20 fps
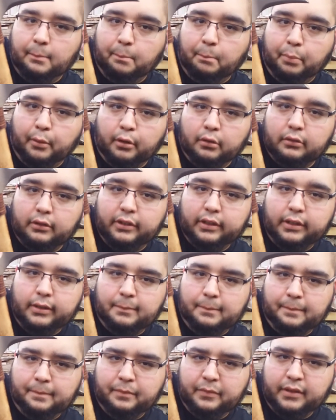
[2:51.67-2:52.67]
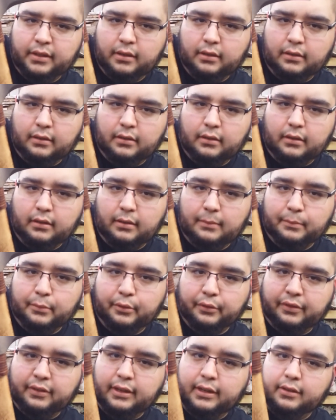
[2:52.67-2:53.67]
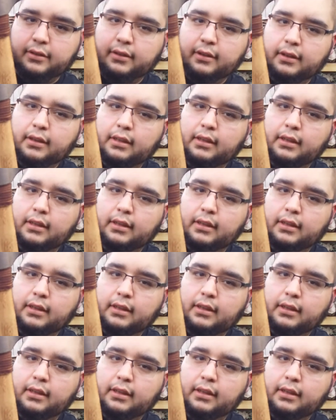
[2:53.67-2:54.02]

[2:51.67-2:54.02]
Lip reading: bolted on both sides,